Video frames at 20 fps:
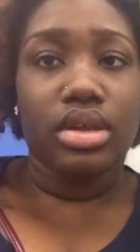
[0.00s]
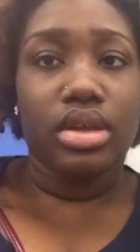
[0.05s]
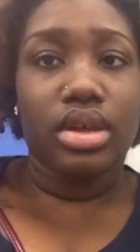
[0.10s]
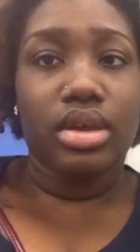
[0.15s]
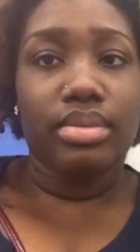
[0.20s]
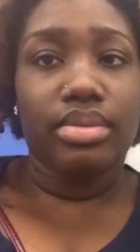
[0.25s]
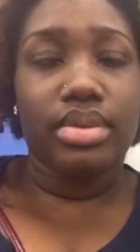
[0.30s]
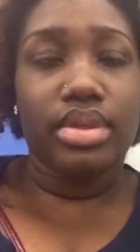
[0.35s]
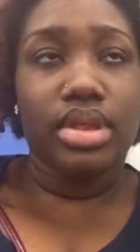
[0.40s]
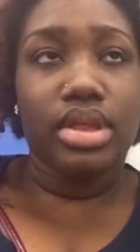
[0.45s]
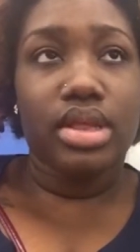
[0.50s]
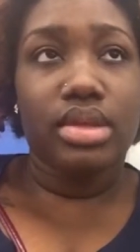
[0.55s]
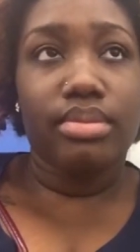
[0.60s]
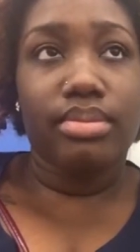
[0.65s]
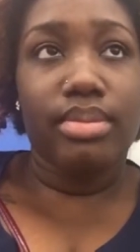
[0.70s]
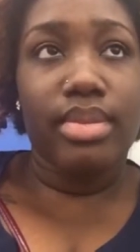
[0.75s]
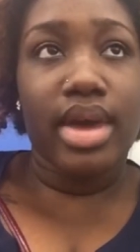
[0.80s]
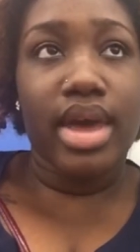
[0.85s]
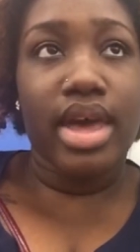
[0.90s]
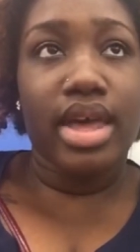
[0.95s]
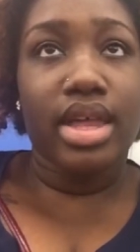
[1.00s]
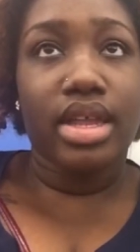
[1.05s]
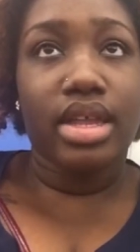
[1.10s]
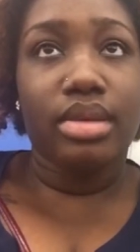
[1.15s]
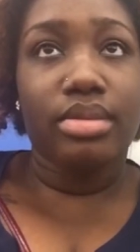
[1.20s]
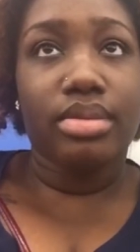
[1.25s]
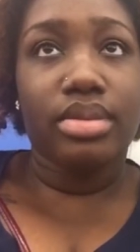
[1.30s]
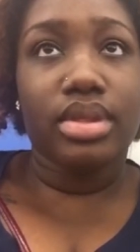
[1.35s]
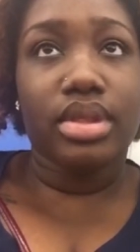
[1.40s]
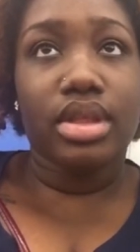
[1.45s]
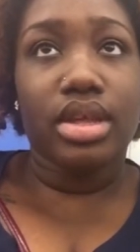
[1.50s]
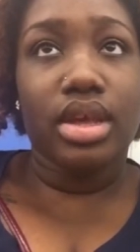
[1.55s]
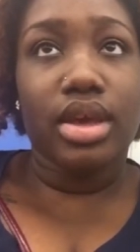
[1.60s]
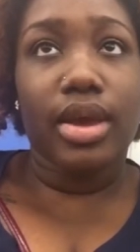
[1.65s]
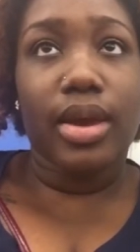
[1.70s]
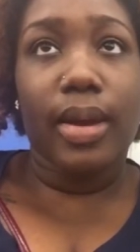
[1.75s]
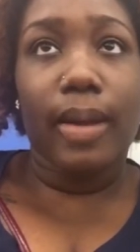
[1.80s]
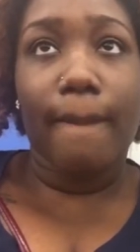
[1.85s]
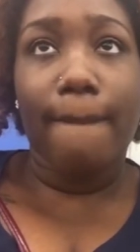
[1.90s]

not lip, super matte lipstick